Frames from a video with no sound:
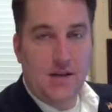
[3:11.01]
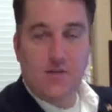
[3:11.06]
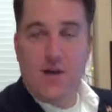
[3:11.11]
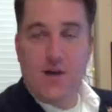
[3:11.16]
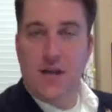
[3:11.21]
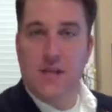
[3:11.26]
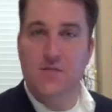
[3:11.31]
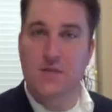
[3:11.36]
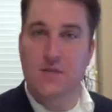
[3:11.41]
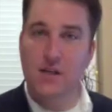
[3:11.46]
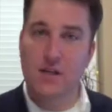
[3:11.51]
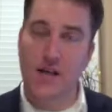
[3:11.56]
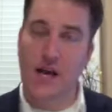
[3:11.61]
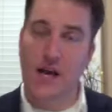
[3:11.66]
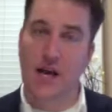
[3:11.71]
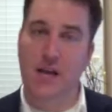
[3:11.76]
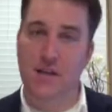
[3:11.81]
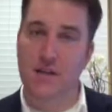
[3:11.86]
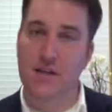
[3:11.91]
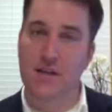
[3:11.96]
So as of
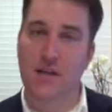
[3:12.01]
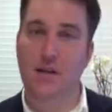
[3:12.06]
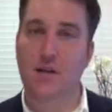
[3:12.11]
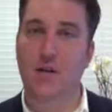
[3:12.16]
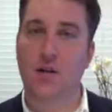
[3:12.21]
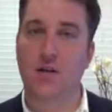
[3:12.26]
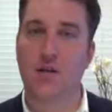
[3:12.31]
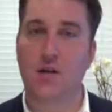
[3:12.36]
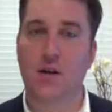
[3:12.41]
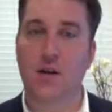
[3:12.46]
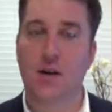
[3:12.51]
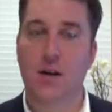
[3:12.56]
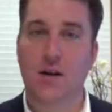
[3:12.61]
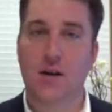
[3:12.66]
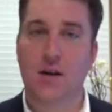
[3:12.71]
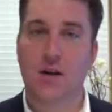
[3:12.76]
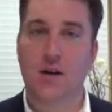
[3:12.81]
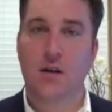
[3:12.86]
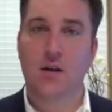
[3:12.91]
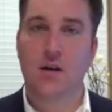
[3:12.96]
today, the deals,
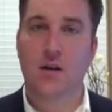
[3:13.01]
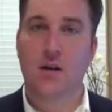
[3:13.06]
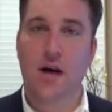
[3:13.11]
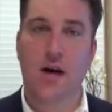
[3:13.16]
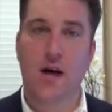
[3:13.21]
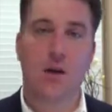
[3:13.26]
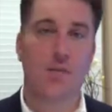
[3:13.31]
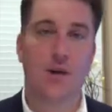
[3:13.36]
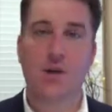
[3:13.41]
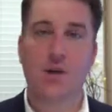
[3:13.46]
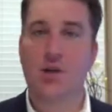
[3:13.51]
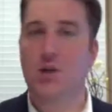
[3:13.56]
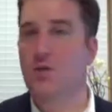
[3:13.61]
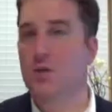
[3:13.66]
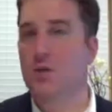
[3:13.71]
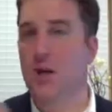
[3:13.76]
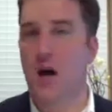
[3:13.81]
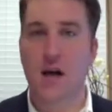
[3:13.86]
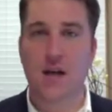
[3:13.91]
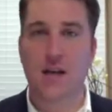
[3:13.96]
how much you
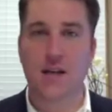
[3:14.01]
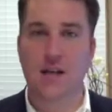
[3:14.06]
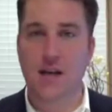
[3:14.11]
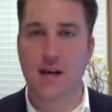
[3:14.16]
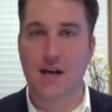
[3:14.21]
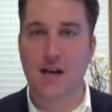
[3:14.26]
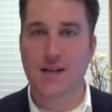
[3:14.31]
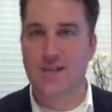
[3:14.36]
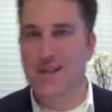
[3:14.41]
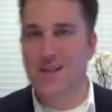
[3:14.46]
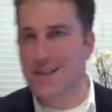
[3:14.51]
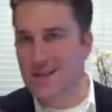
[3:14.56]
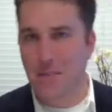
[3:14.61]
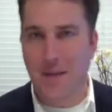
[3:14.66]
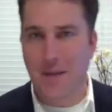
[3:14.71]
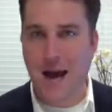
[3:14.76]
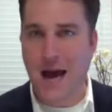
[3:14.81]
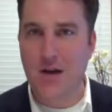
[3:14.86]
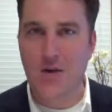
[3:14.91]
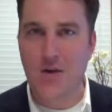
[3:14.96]
talk and text doesn't
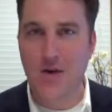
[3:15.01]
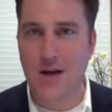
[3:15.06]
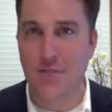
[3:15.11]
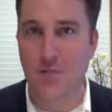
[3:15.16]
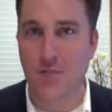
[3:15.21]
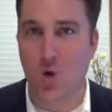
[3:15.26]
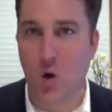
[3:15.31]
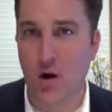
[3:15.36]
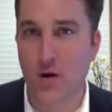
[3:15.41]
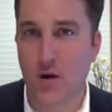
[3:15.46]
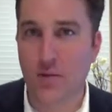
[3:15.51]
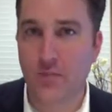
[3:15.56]
matter anymore.